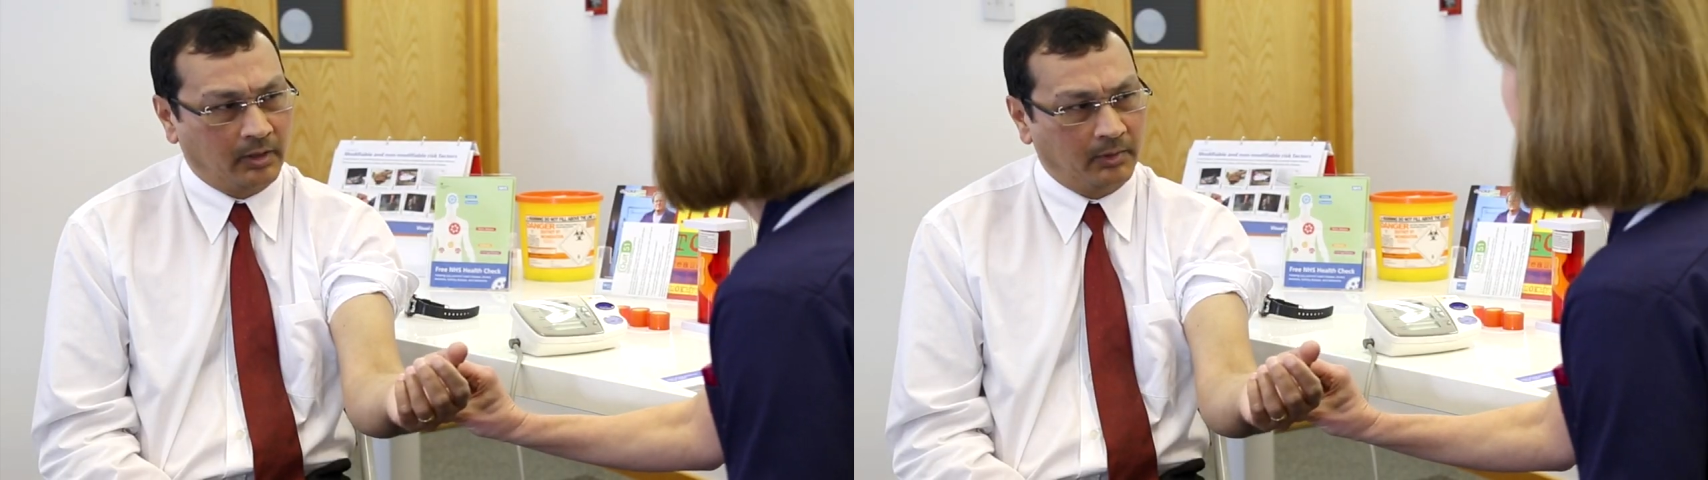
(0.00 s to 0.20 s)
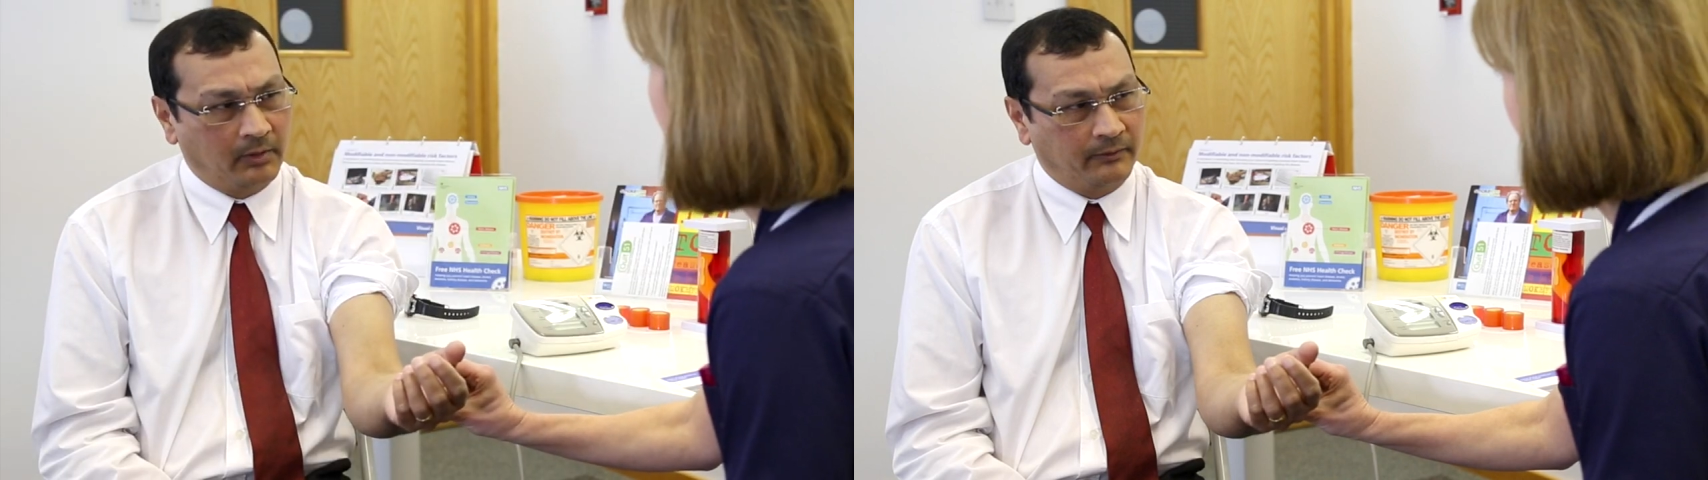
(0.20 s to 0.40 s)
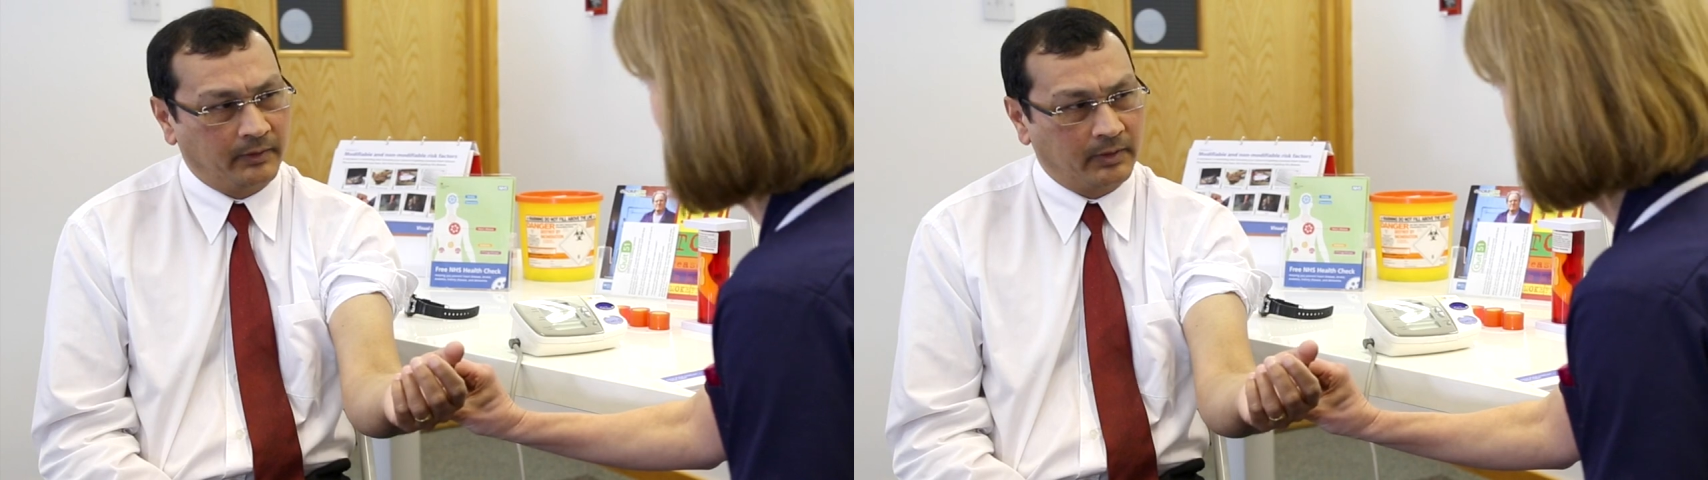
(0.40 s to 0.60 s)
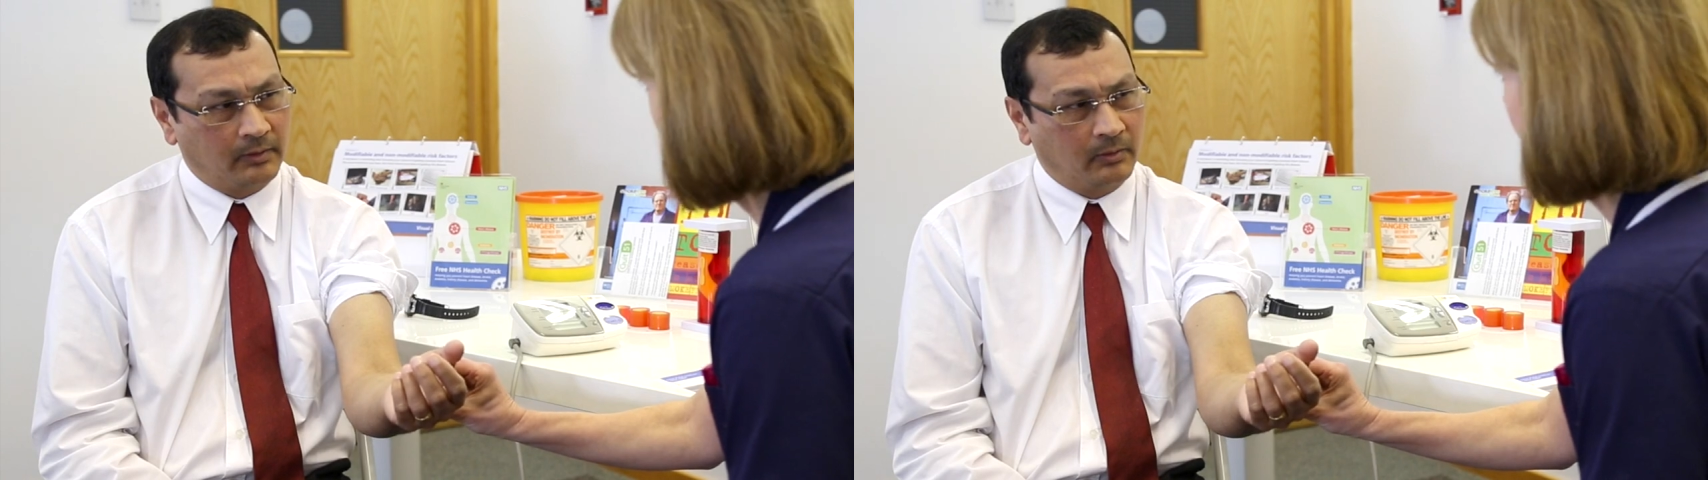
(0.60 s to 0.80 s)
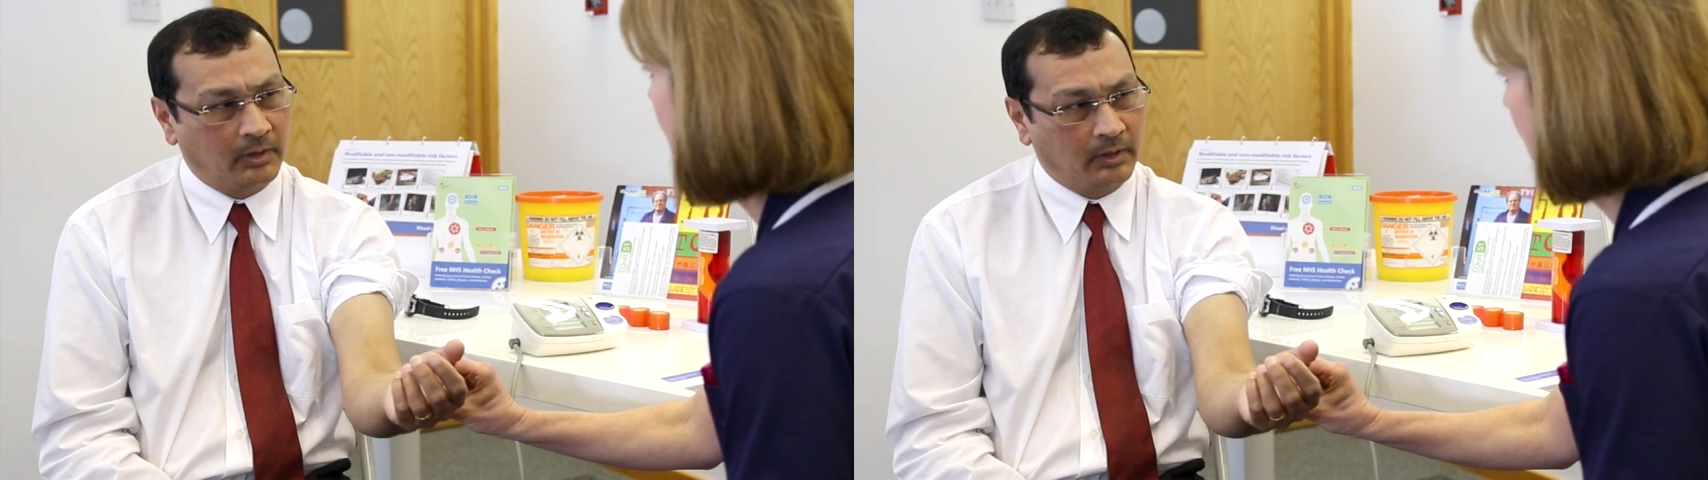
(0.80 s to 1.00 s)
a bit of
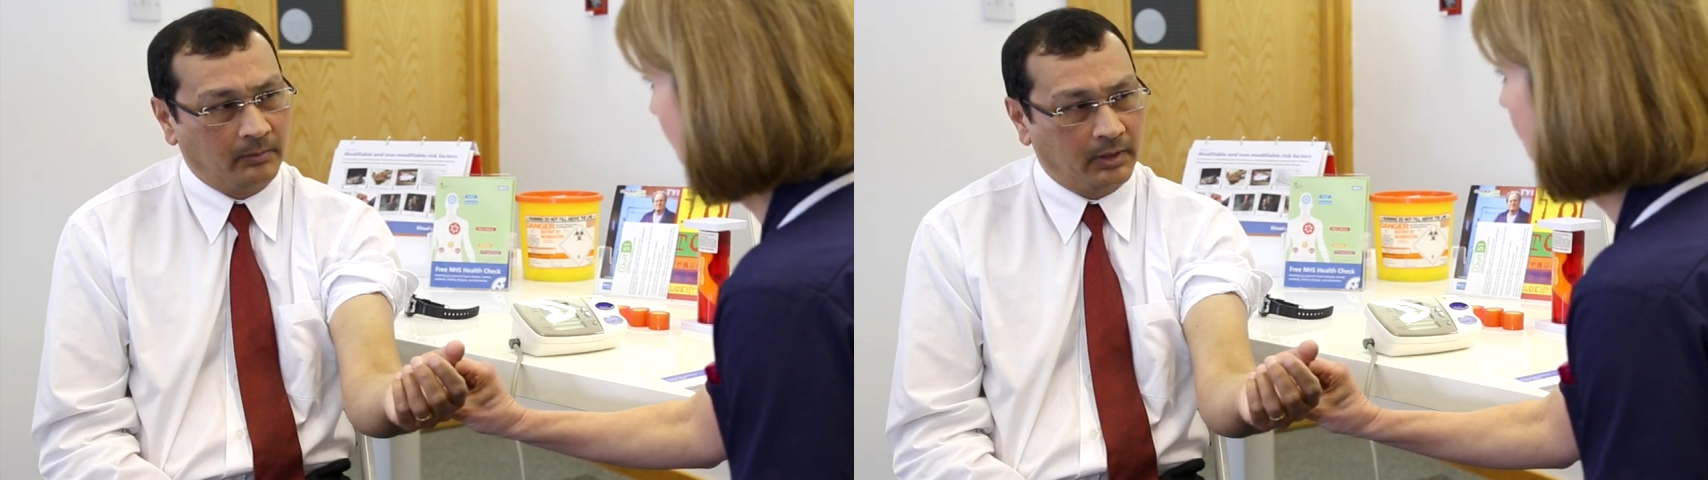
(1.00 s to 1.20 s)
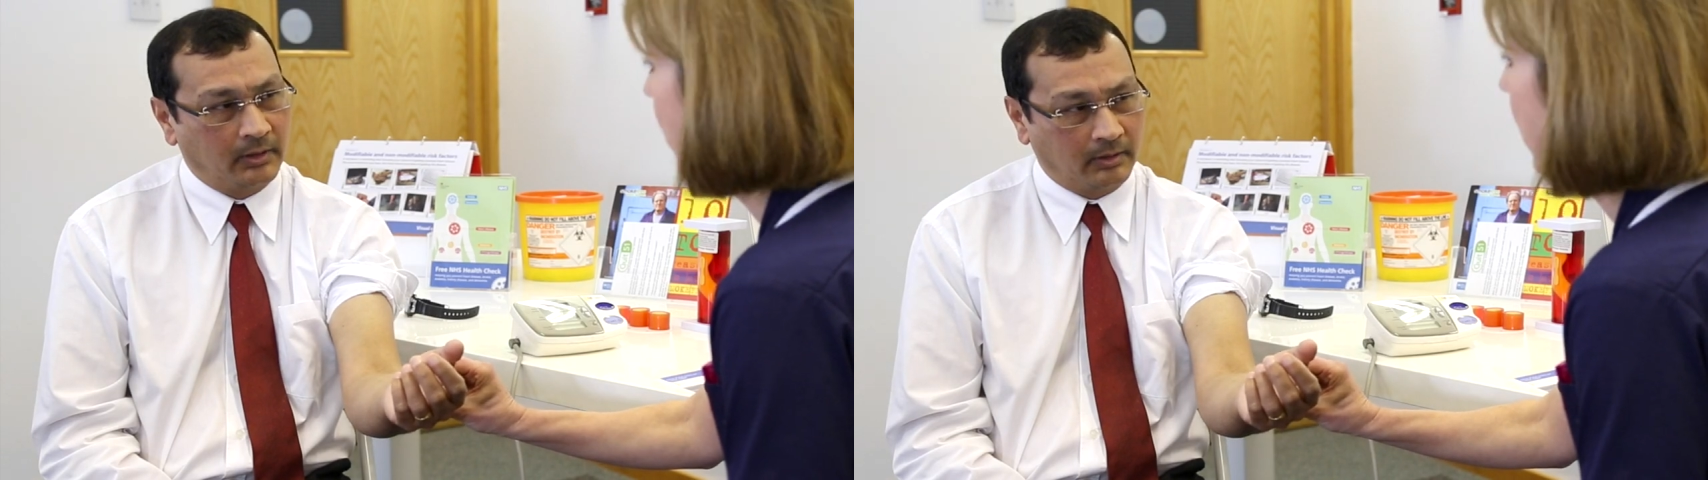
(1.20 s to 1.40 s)
physical work. But